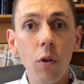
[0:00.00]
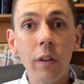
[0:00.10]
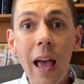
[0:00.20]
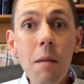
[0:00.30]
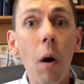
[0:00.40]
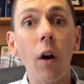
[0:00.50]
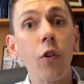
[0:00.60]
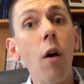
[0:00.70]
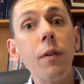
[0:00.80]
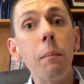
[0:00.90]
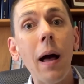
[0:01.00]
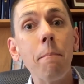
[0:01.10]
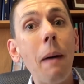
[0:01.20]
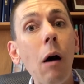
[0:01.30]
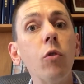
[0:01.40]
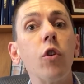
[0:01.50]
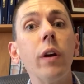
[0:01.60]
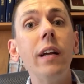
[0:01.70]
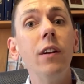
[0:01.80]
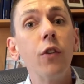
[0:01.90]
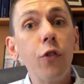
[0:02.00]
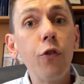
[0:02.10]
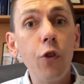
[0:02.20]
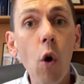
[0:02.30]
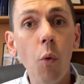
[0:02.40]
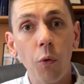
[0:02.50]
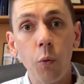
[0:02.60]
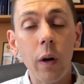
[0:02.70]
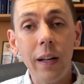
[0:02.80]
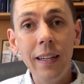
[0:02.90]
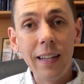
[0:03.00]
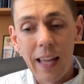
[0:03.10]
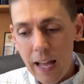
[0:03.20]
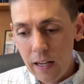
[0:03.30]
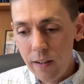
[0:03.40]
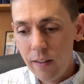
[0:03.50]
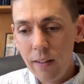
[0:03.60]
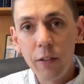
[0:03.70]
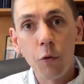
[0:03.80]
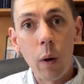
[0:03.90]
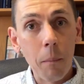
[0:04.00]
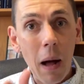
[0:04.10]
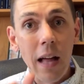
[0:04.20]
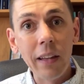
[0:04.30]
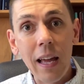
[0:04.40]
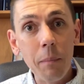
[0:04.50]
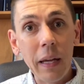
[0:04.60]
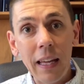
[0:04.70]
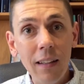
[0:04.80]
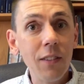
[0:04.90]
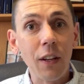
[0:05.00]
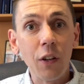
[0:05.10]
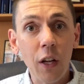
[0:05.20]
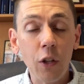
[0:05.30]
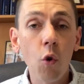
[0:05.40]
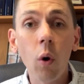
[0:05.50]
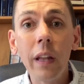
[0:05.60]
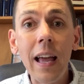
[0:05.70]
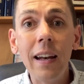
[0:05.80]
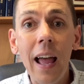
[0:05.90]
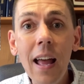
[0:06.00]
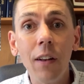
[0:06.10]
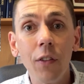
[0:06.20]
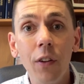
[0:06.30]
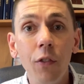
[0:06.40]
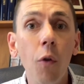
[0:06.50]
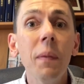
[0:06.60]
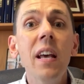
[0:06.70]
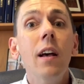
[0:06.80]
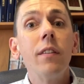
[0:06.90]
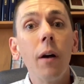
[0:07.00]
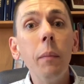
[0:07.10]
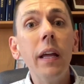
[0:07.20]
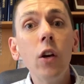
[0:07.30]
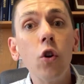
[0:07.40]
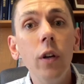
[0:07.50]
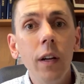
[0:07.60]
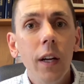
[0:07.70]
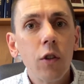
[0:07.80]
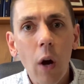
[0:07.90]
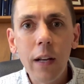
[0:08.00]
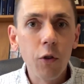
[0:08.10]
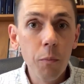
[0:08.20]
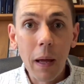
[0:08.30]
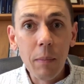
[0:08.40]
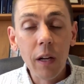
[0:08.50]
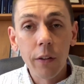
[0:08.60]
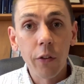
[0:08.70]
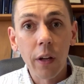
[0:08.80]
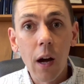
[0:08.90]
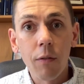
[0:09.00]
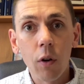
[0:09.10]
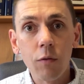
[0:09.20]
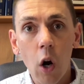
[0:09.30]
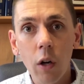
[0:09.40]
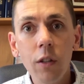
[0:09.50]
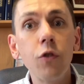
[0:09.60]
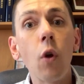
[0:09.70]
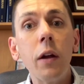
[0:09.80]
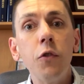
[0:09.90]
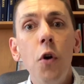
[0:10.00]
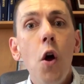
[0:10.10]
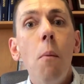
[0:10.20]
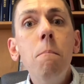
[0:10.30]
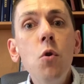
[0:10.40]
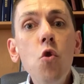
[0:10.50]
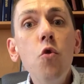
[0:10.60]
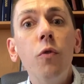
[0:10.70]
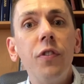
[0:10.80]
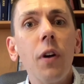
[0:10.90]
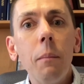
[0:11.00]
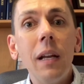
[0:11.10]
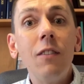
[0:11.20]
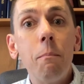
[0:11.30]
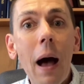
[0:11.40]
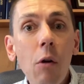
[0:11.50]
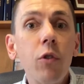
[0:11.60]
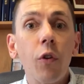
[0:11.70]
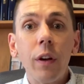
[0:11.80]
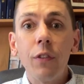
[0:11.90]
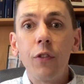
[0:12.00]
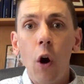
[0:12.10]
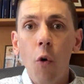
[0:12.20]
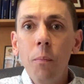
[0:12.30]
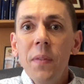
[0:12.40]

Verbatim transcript: landmarks, often by boundary stones, where indicated this is where my land begins and, and your land ends. And so somebody could try to, maybe under the cover of darkness, try to move somebody's boundary stone